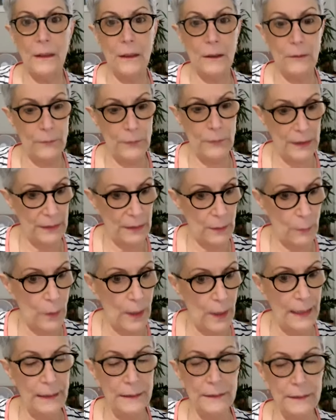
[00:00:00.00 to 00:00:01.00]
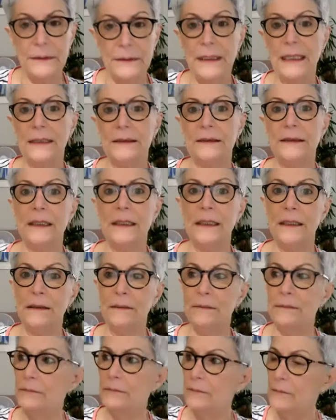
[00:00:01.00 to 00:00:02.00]
very well that
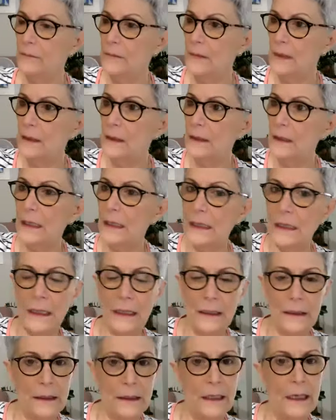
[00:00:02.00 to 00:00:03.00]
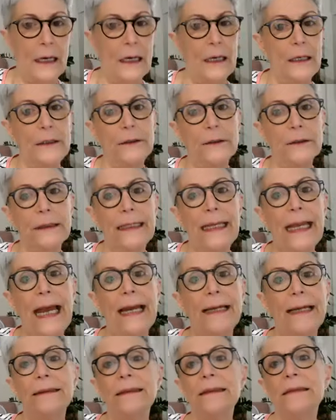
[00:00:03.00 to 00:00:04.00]
they are
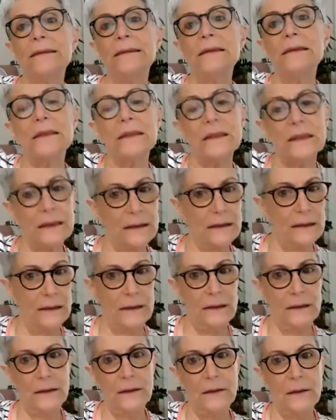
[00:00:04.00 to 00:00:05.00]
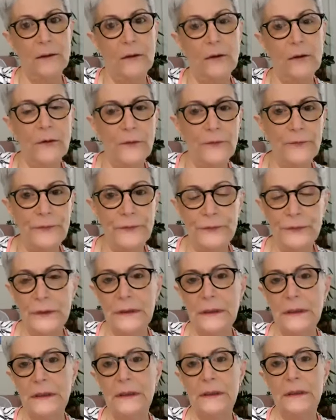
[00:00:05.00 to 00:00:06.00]
guardians of,
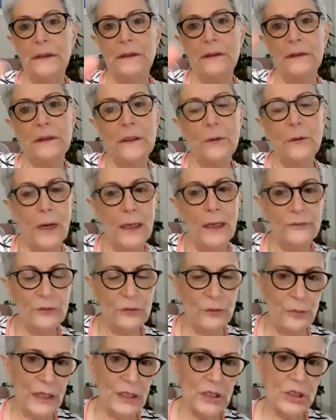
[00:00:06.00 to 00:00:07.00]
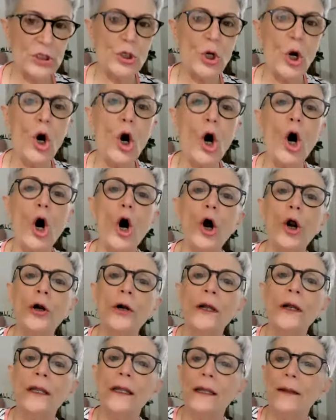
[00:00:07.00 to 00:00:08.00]
they want to make
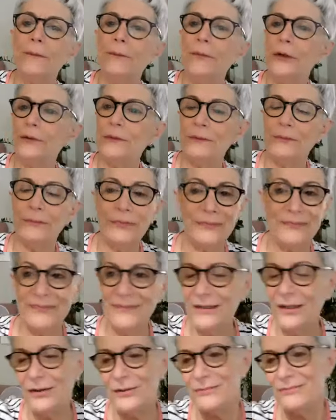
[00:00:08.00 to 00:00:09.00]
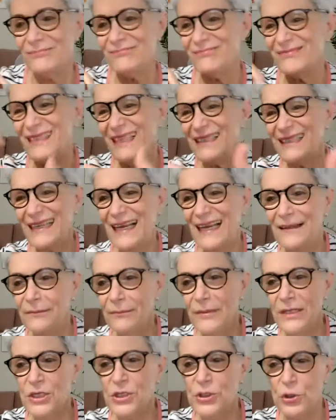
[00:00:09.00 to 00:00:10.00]
sure, but no, they
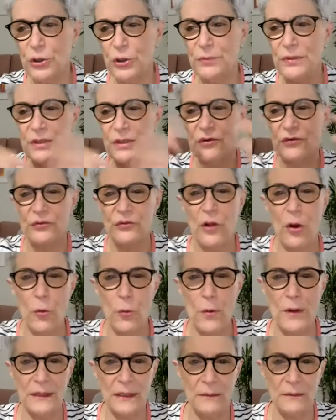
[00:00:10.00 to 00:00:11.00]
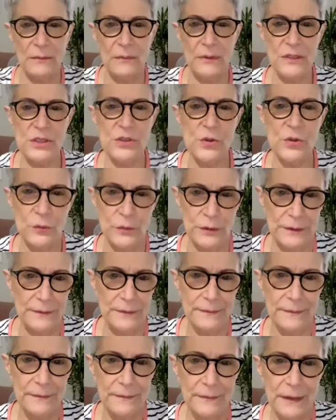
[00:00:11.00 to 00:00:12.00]
can't be sure because no one can be sure.
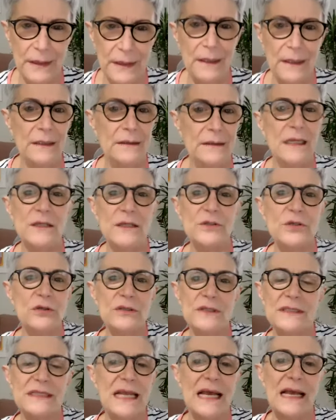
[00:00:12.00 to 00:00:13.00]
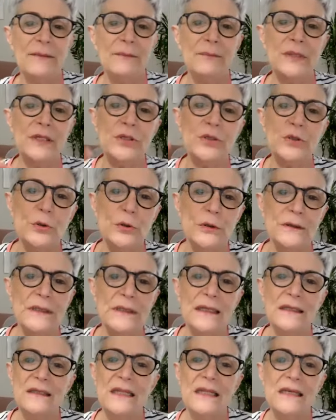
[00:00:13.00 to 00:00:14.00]
They just can't be sure
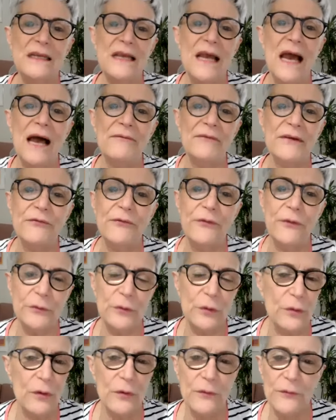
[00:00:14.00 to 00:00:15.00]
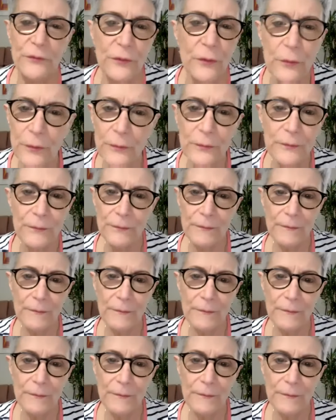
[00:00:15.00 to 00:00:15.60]
that they have a photo of you.